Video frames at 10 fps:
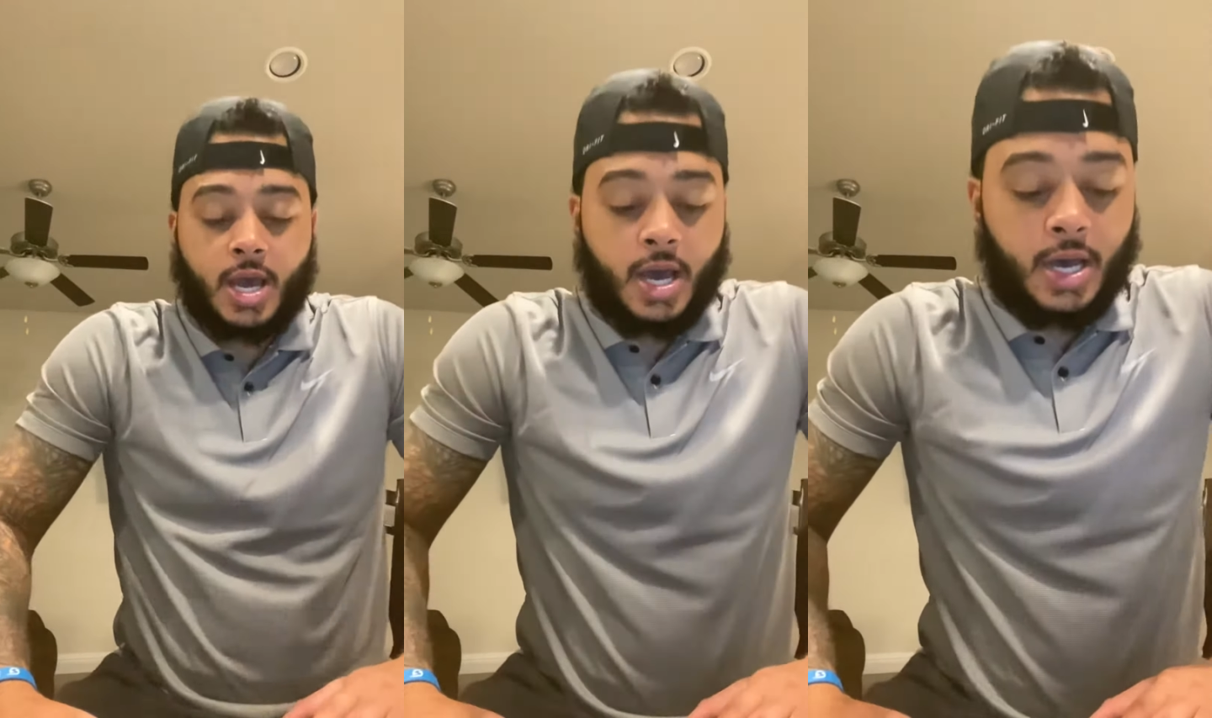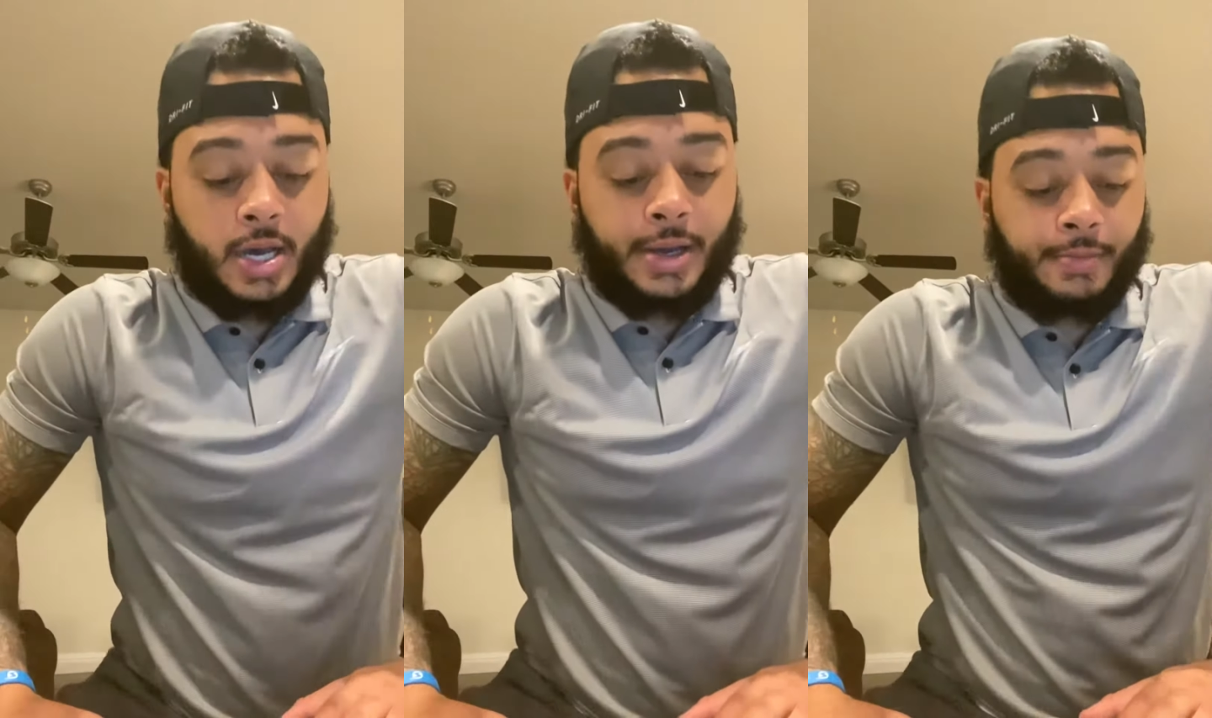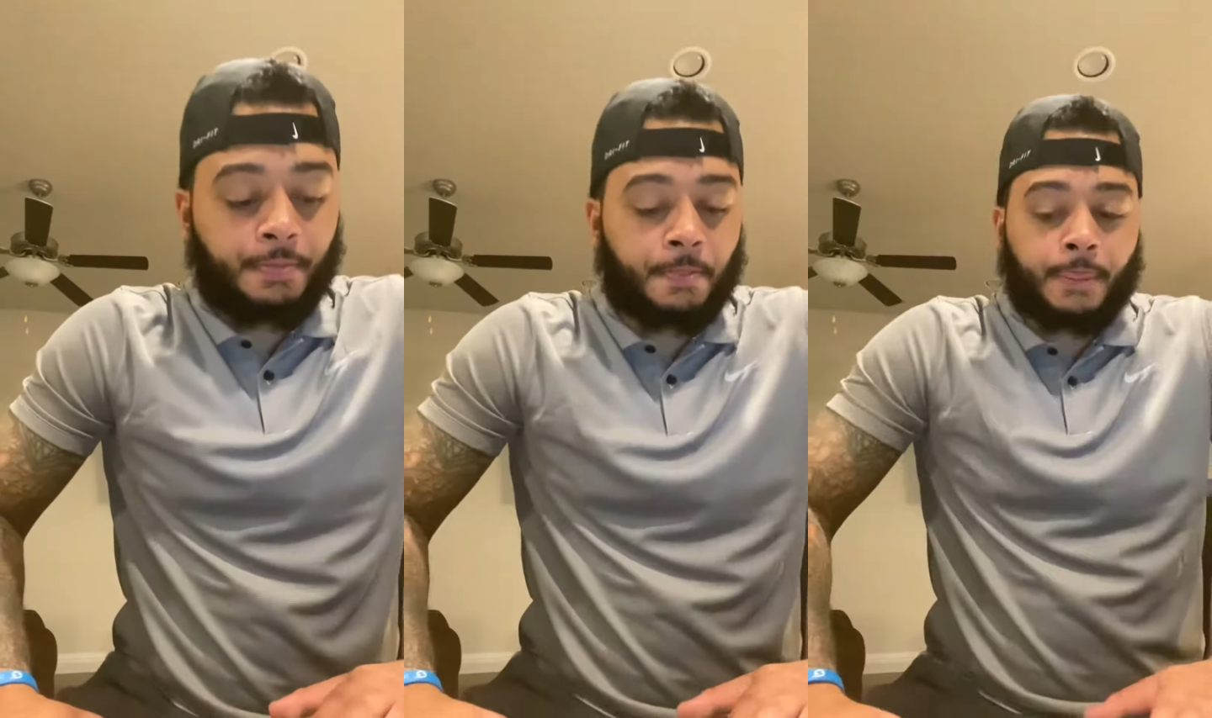
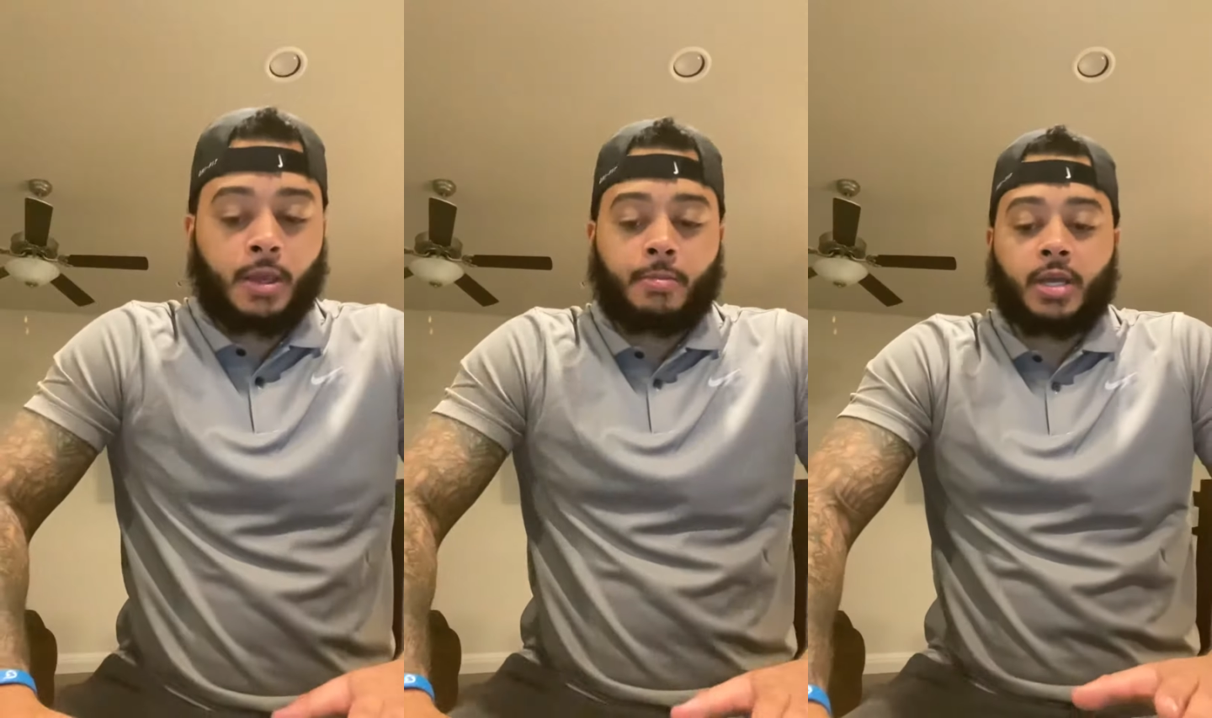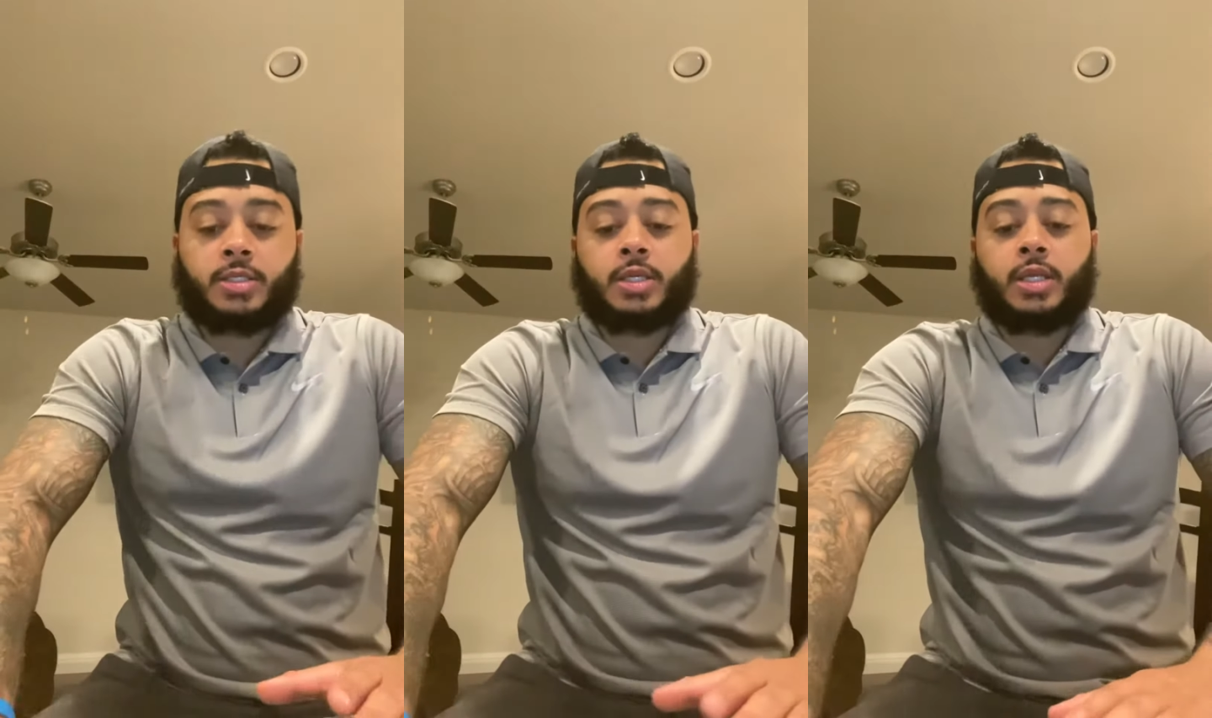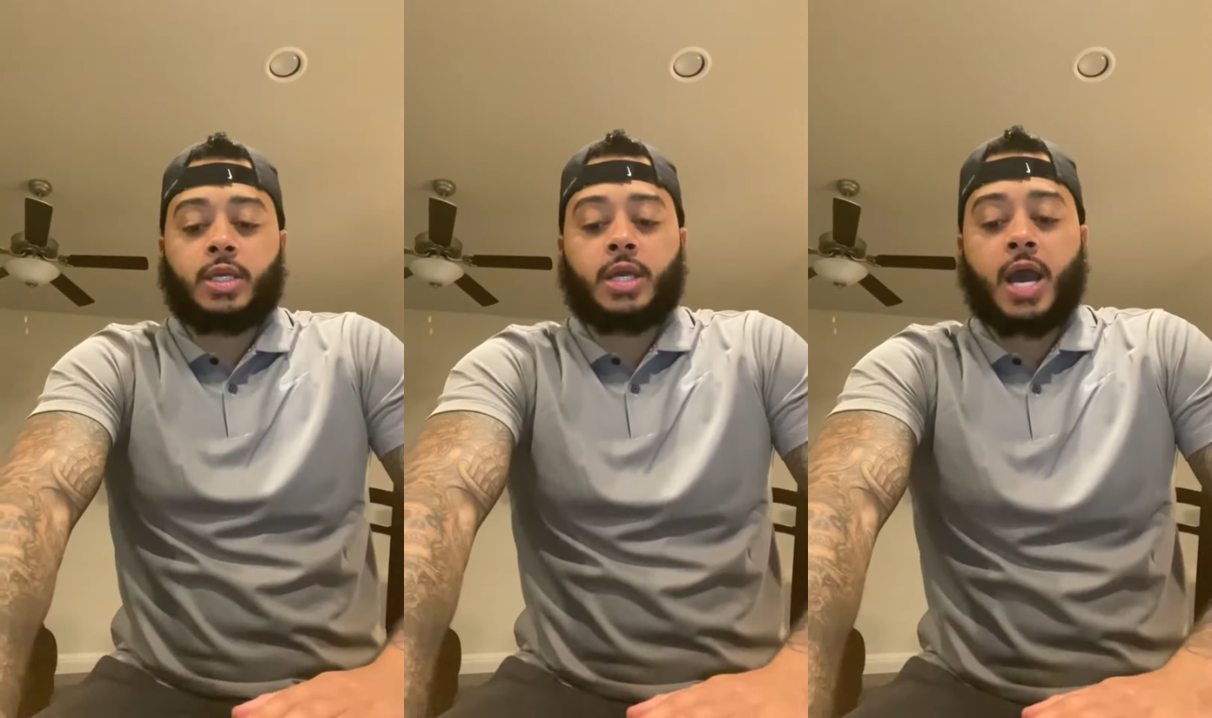Um,
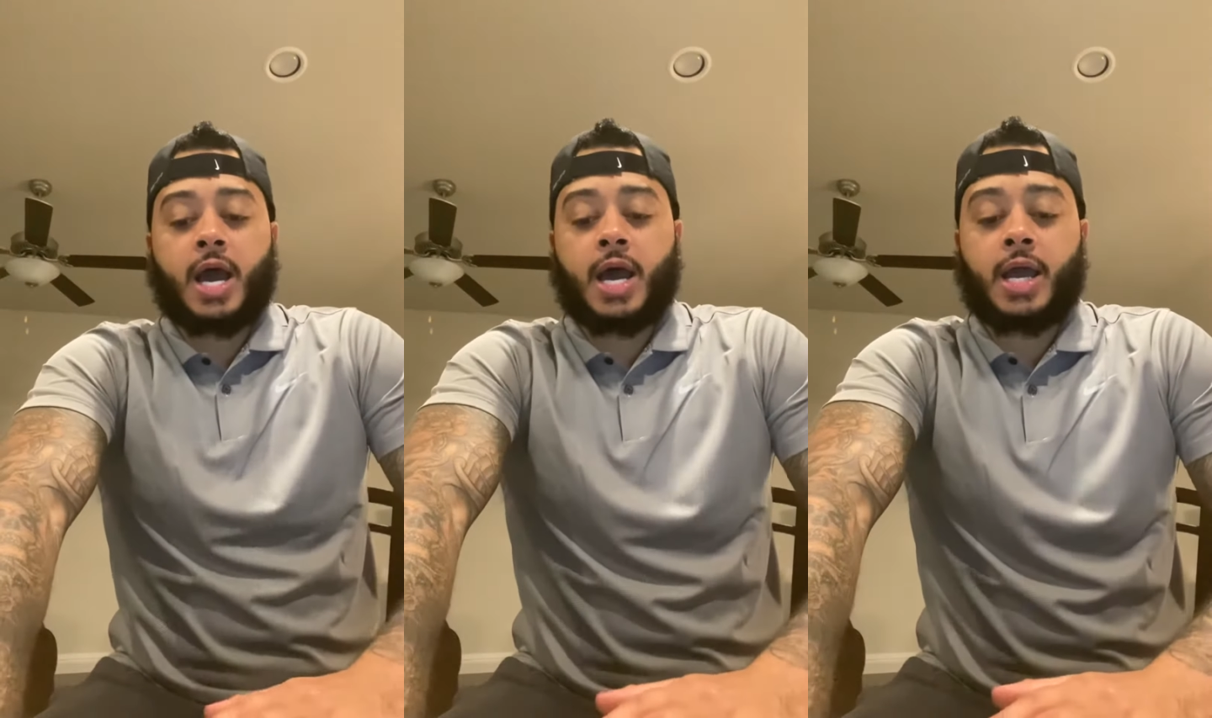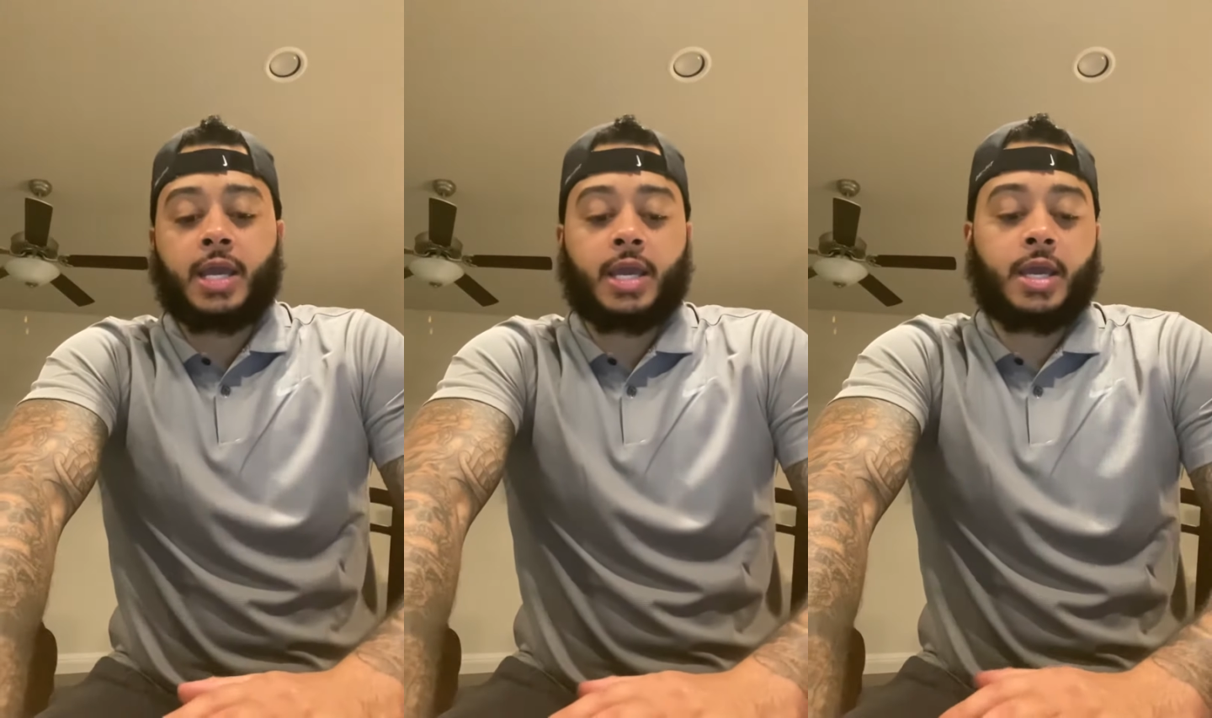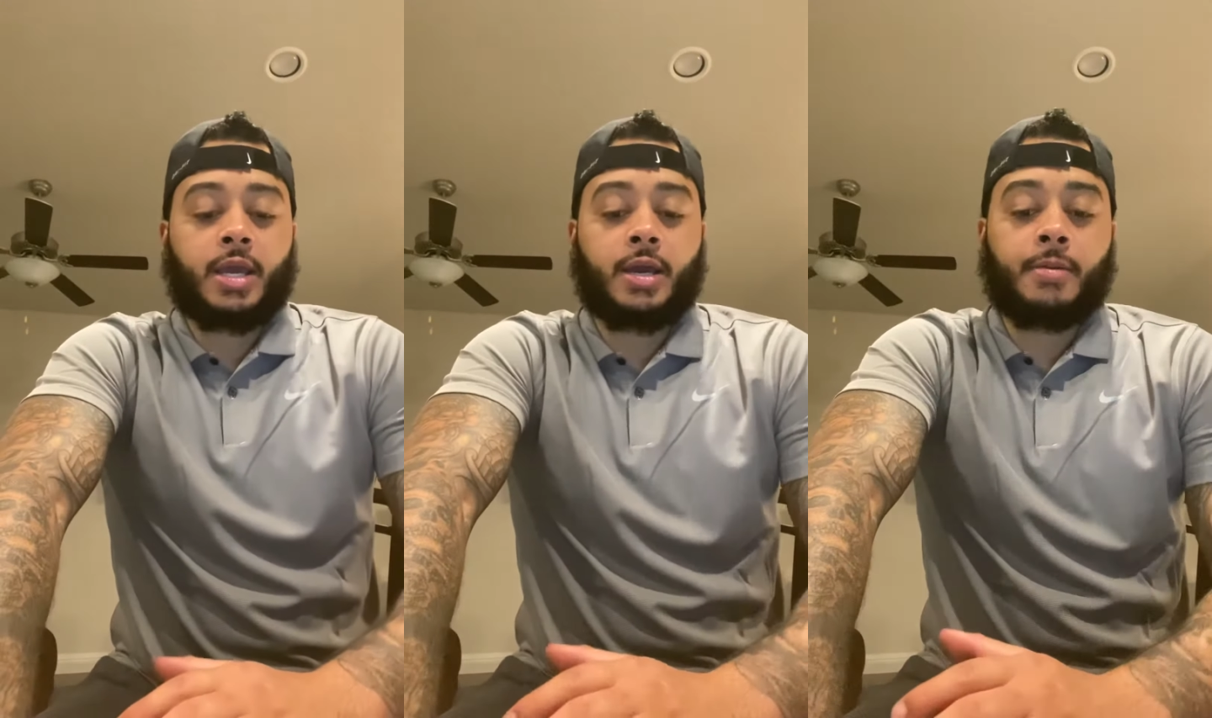basically, I
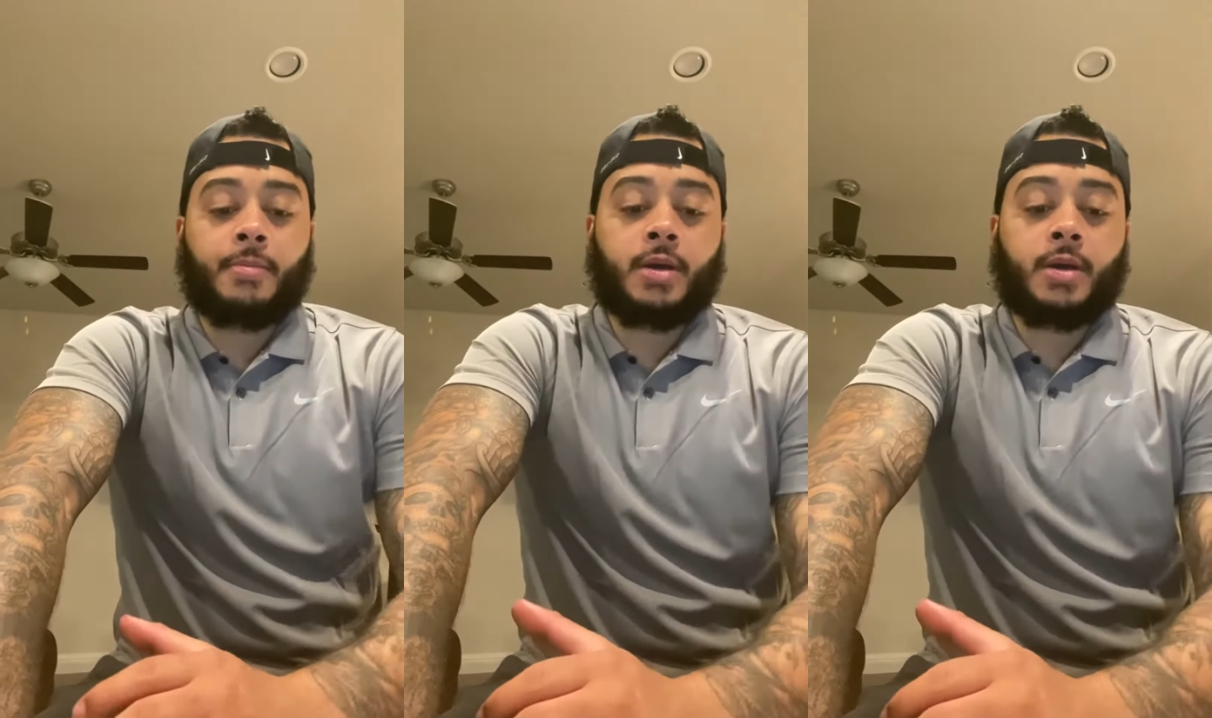am,